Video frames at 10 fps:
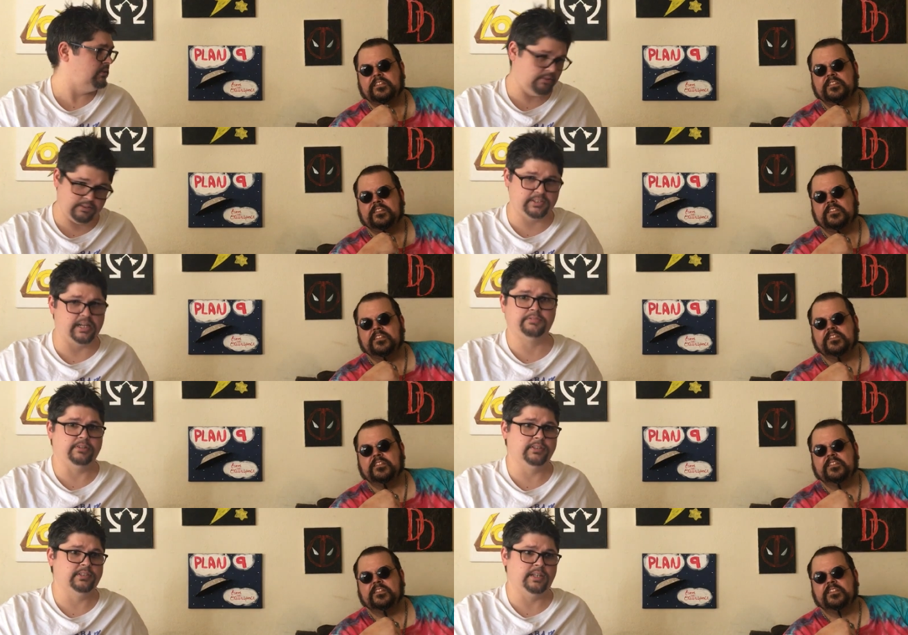Speaker 1: always down for
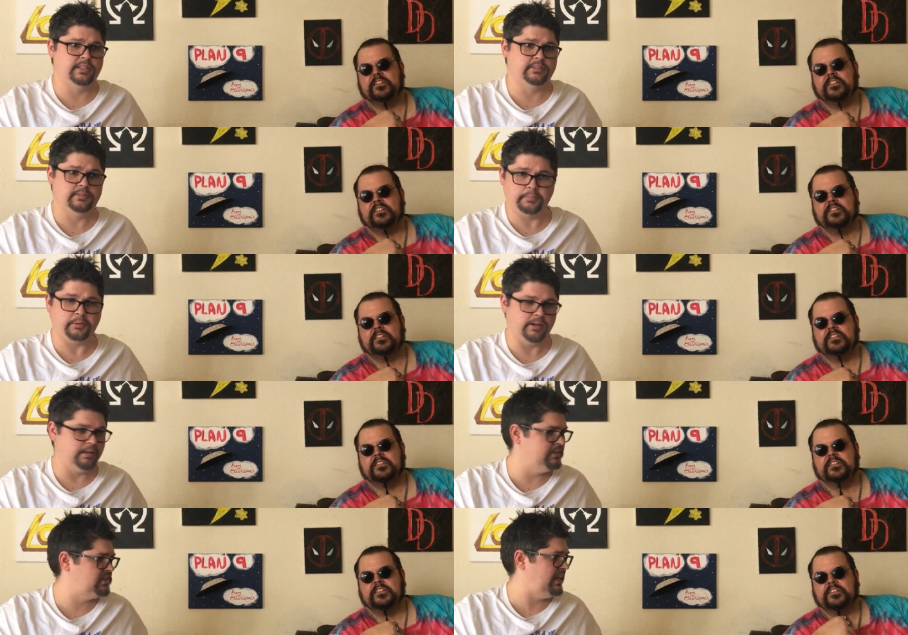a good science slumber
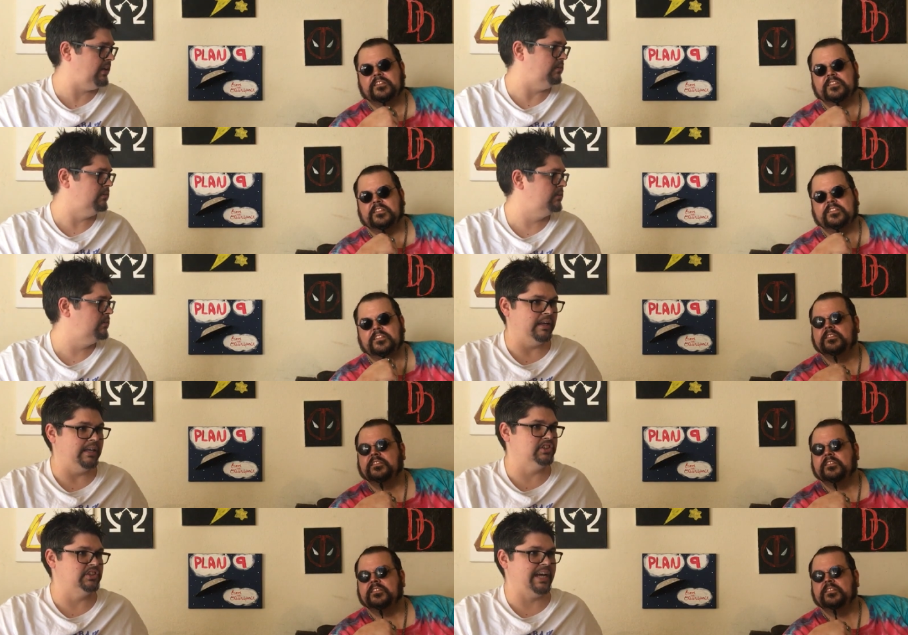party, but still,
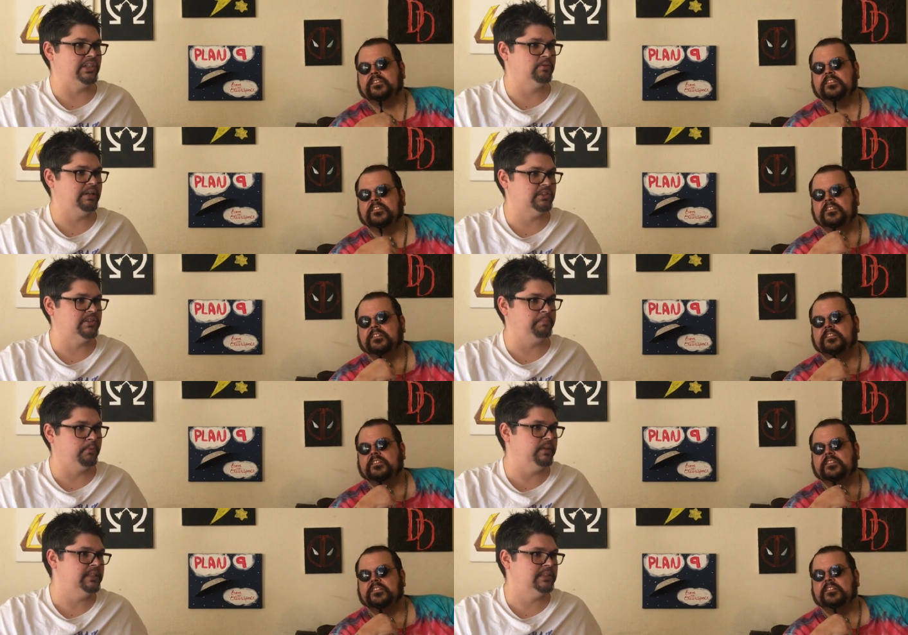exaggerates the
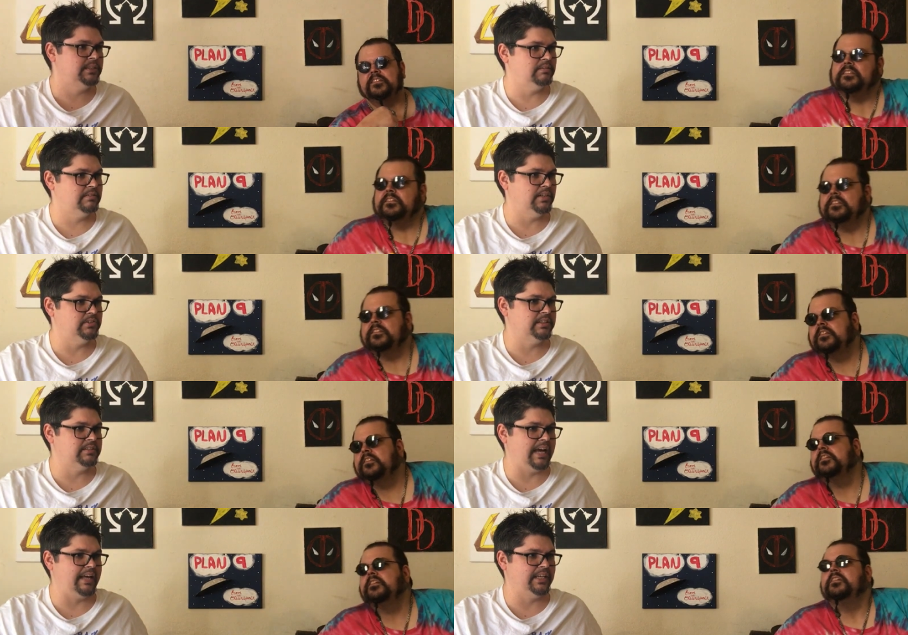point, tells his
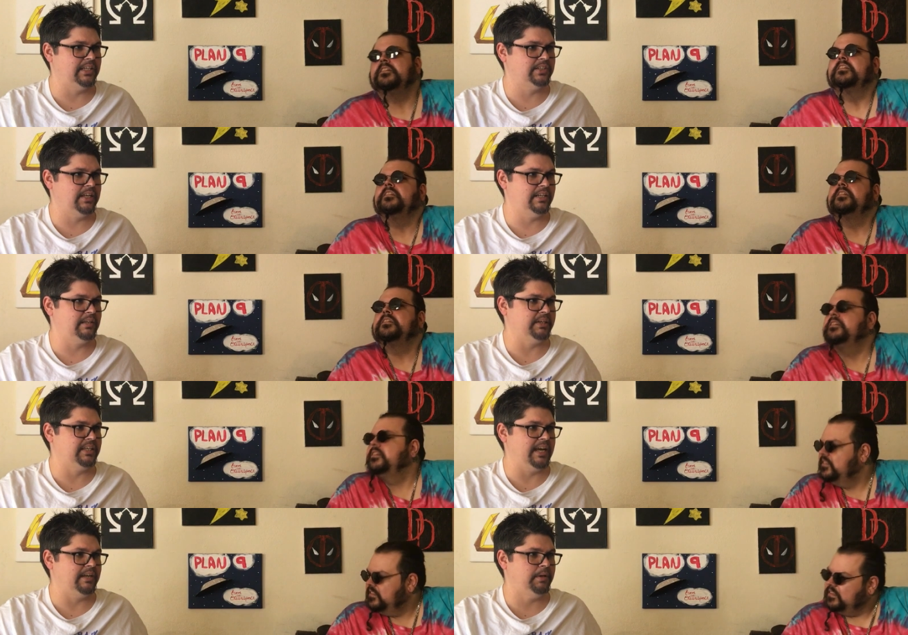dad that he's going to end up a
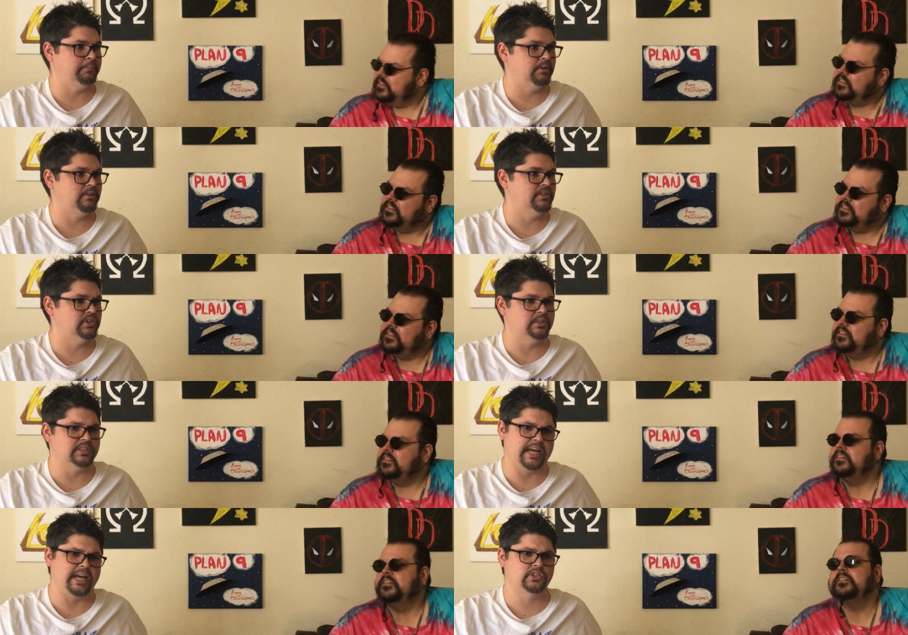gang member, so his
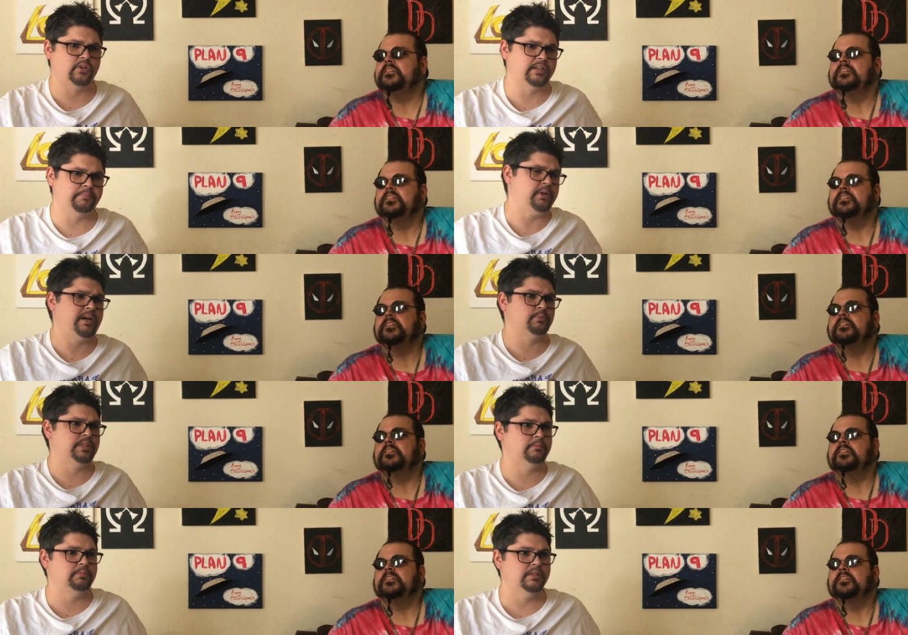dad, trying to bond with
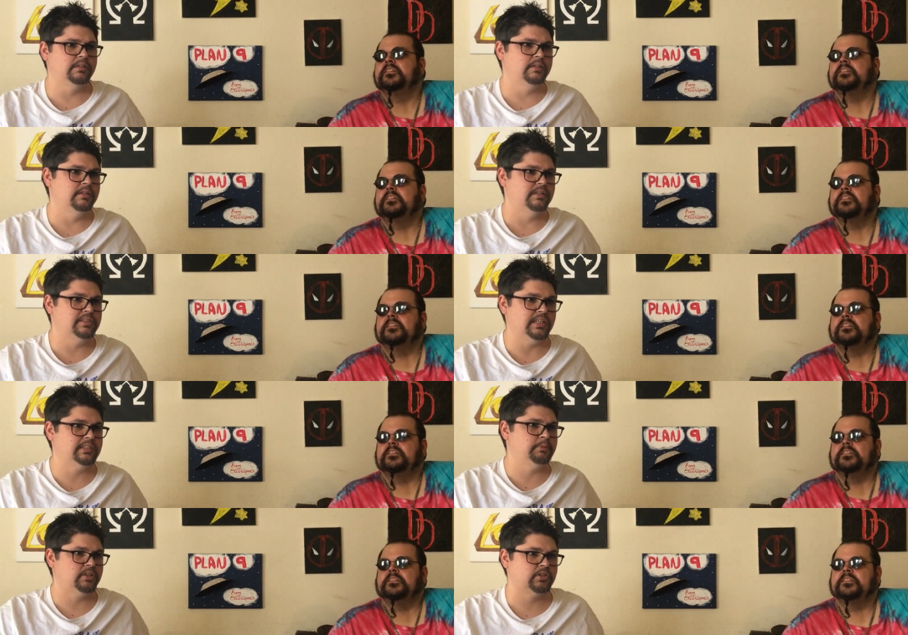him, takes
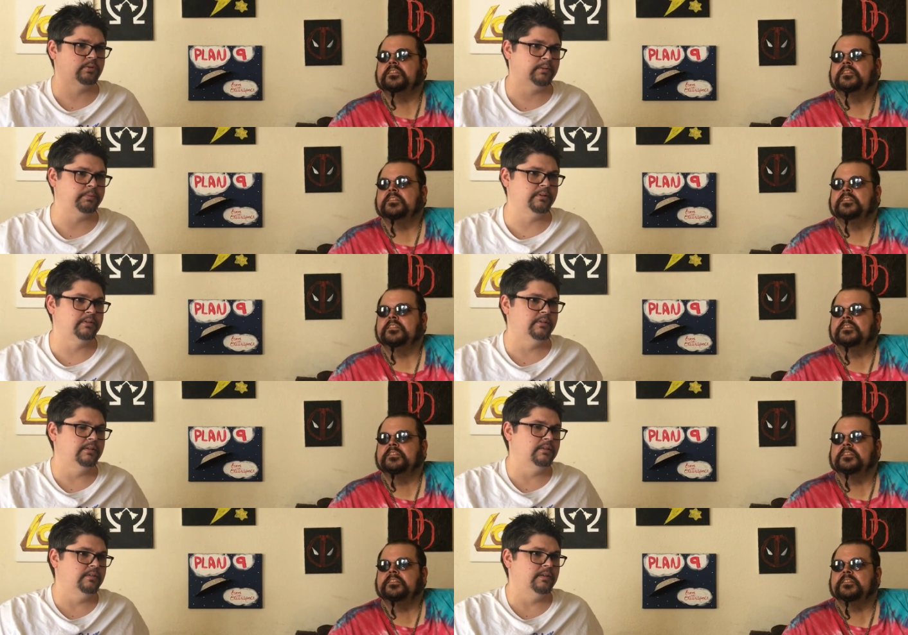him on a trip.
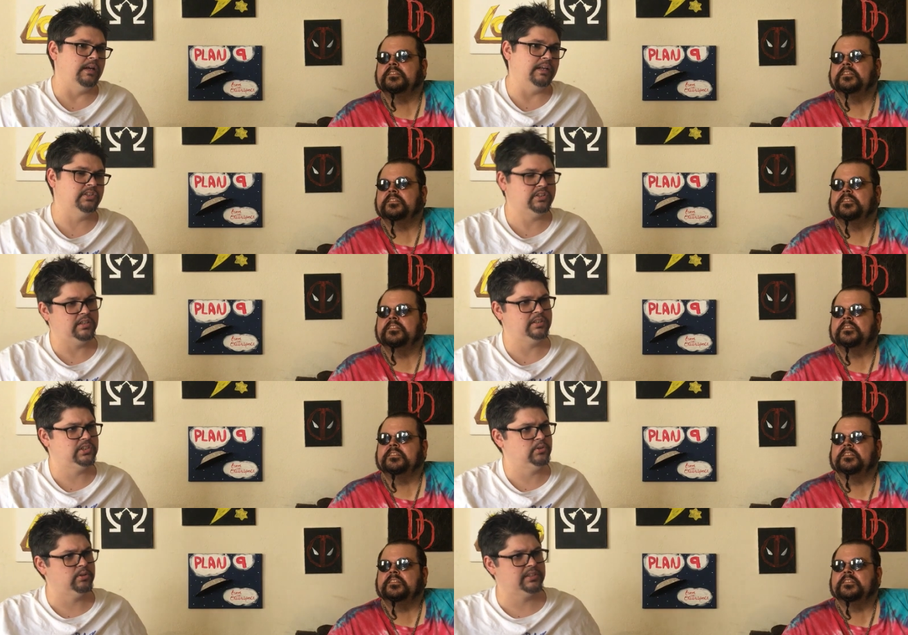And his son
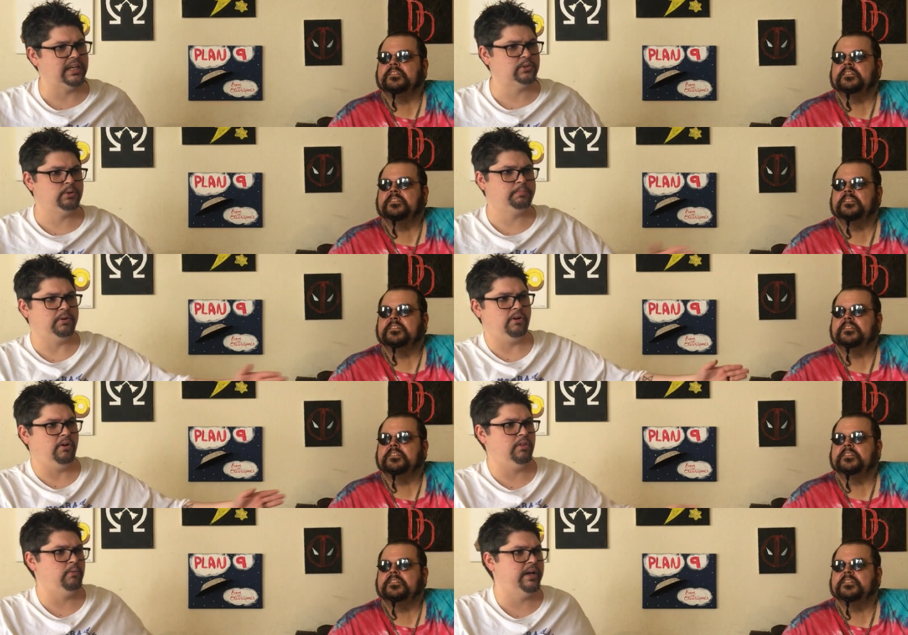detours that trip
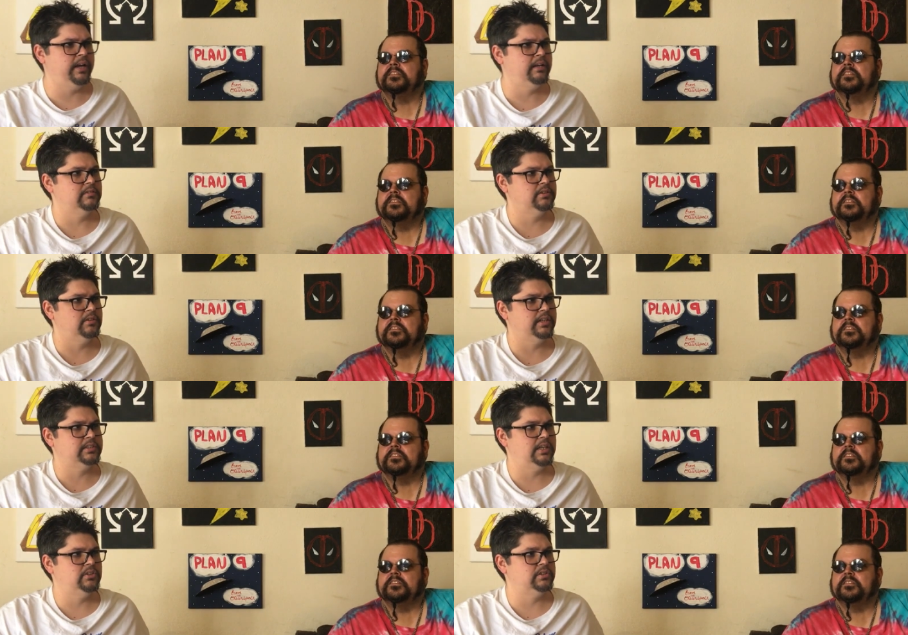all the way to
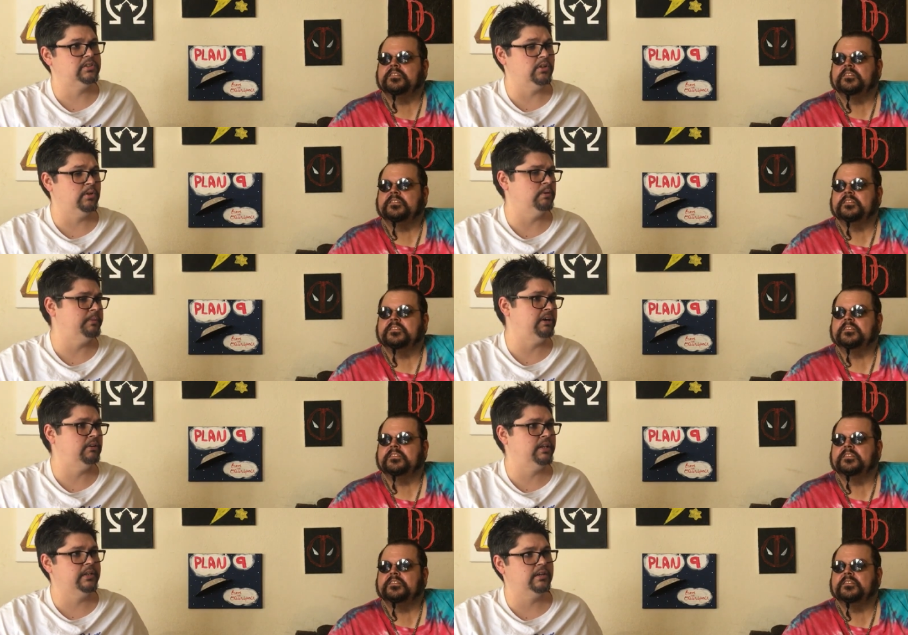Los Angeles to go to a
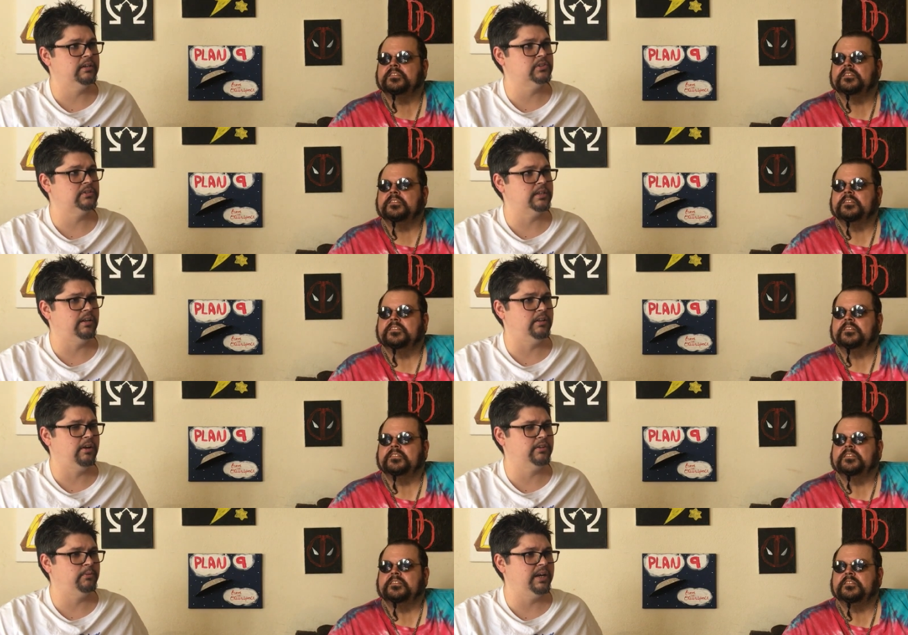Powerline concert, and
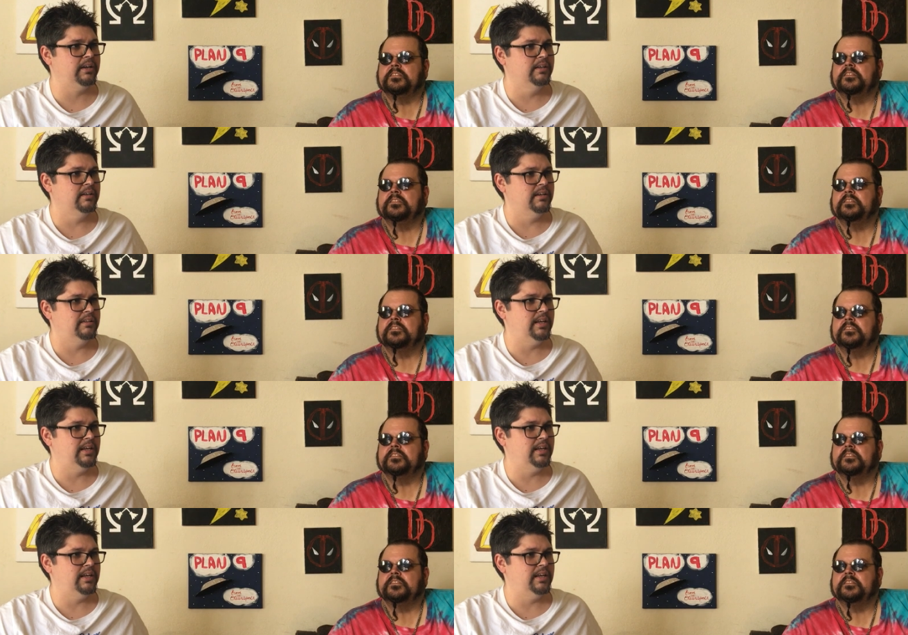along the way, they